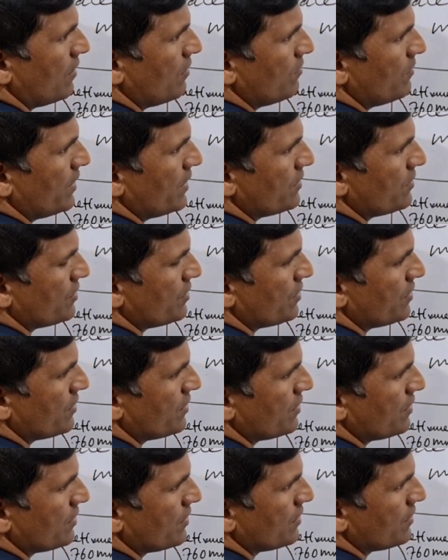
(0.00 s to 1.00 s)
how much?
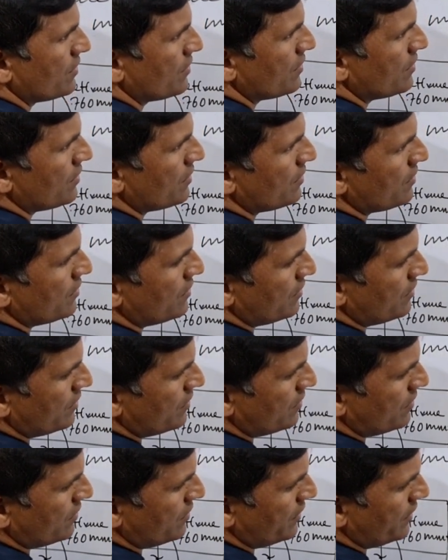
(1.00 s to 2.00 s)

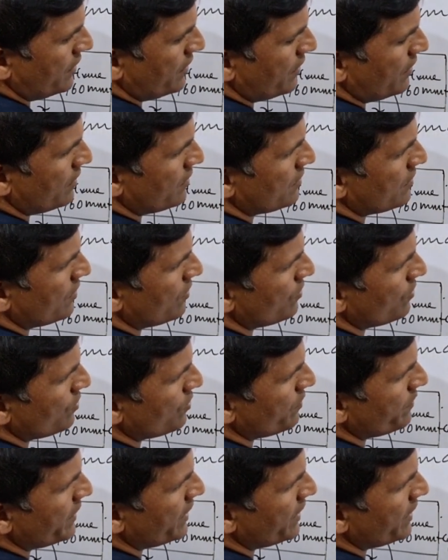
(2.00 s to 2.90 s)
So it turns out to